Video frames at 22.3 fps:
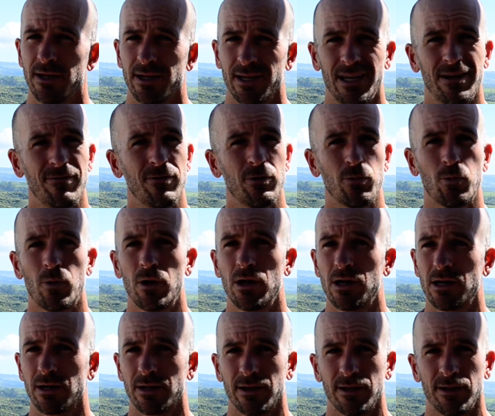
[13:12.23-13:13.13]
Even
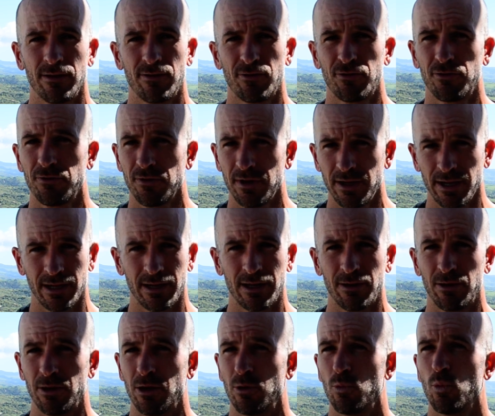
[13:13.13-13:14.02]
walk, it's fine.
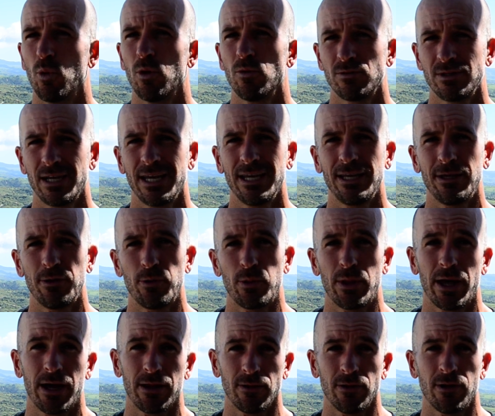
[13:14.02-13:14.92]
It won't take you
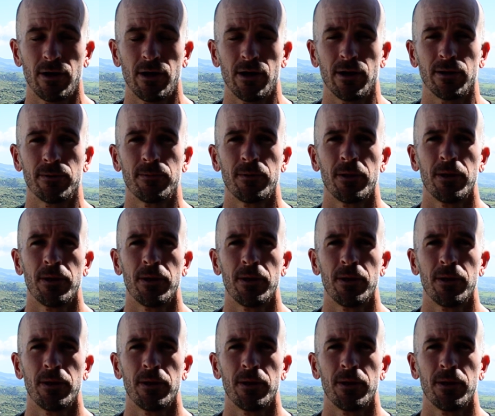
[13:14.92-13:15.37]
that long,